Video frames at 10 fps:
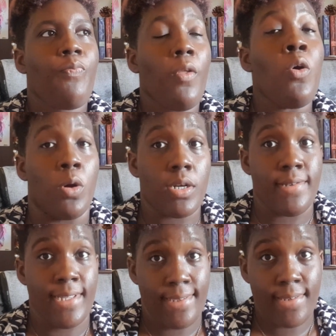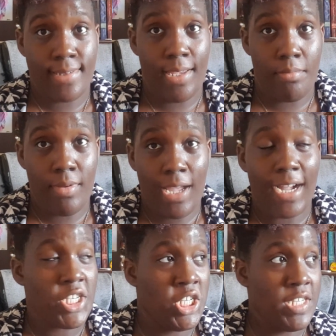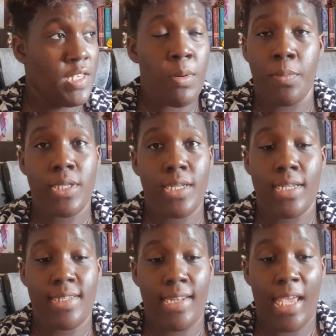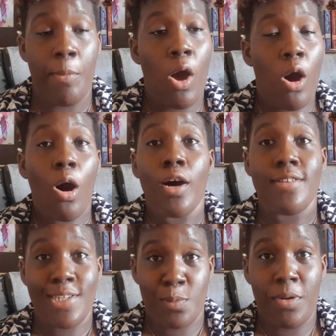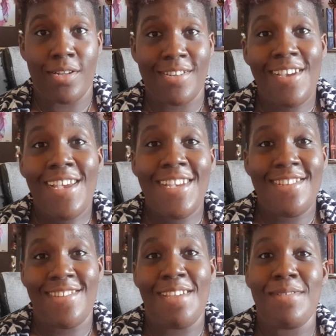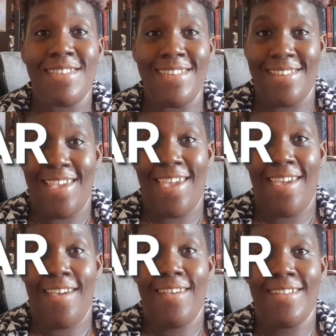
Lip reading: because that's his name. Actually just came up with his name on the spot. His name is Deer